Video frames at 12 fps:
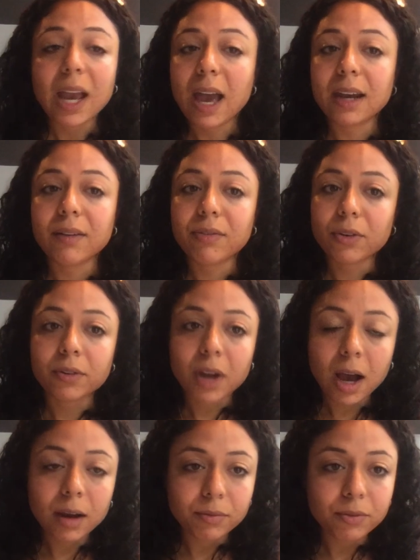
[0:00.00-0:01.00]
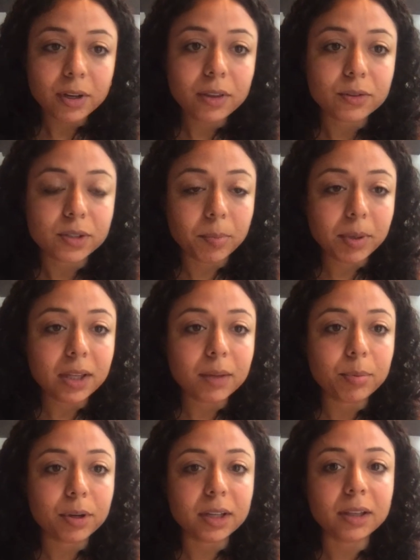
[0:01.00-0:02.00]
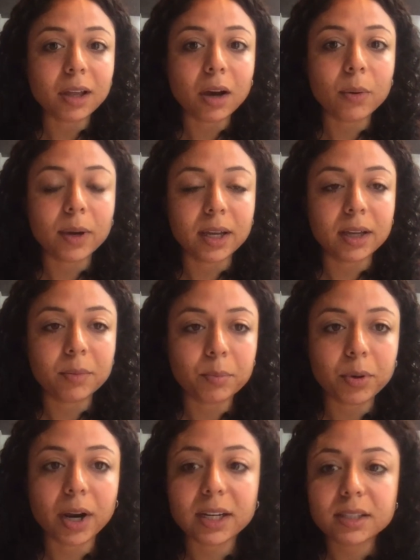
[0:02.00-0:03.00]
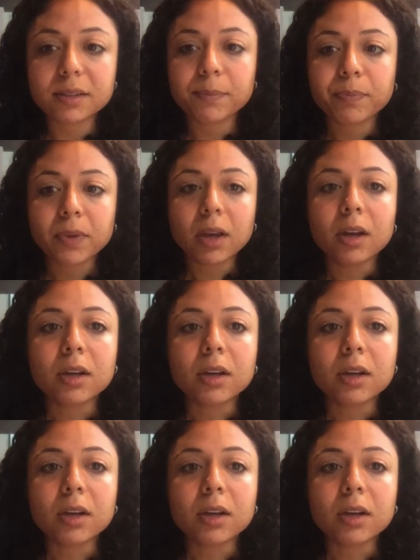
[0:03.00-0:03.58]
and if they're not free, they're typically pretty low in price.